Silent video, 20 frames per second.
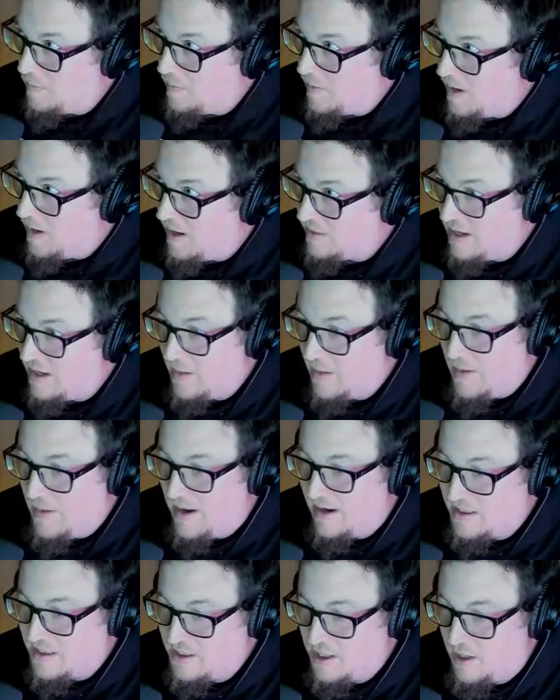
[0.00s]
I thought
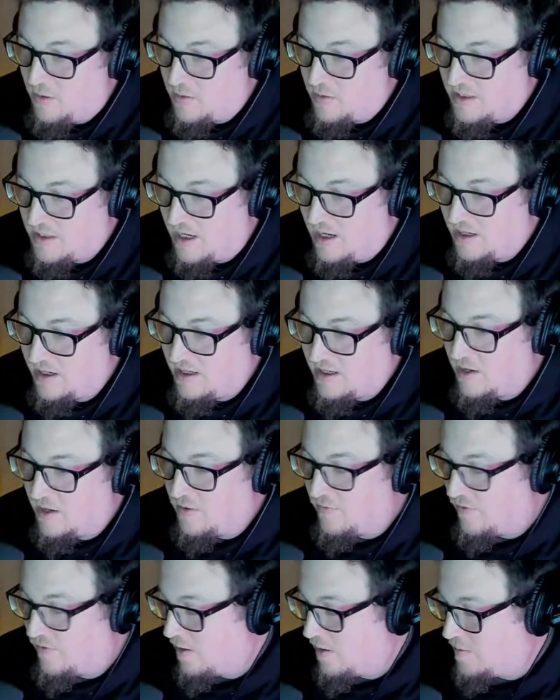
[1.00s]
about as y'all were
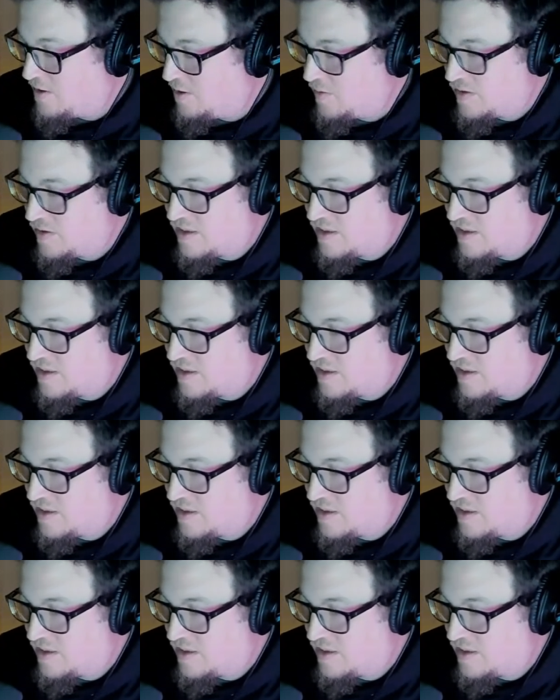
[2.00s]
talking. Verbs, you were